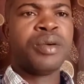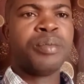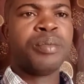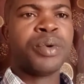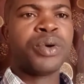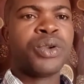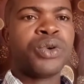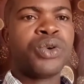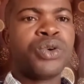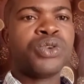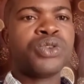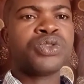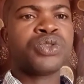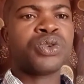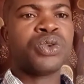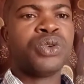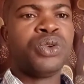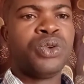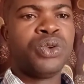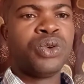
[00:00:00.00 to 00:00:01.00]
but
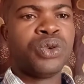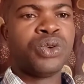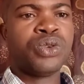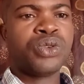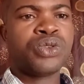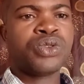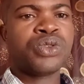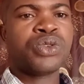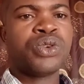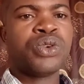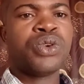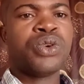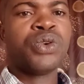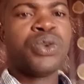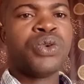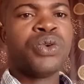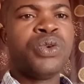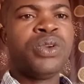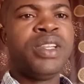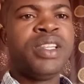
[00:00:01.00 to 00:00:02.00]
also those
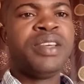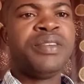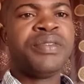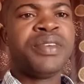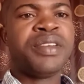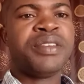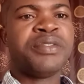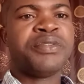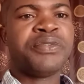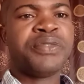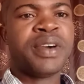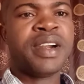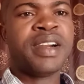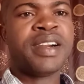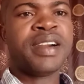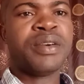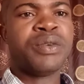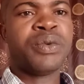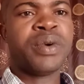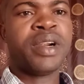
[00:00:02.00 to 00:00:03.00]
who live in
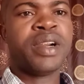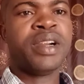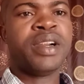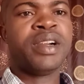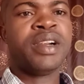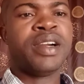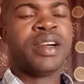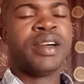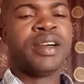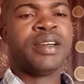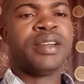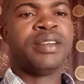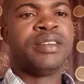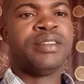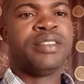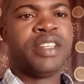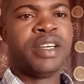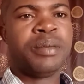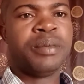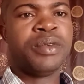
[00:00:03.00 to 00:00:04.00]
faraway
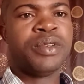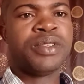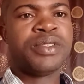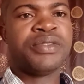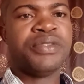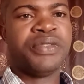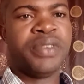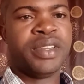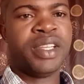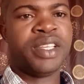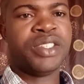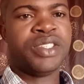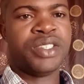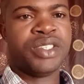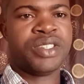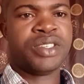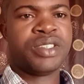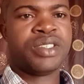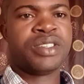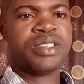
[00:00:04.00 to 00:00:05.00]
remote
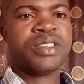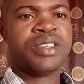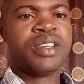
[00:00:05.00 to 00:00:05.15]
villages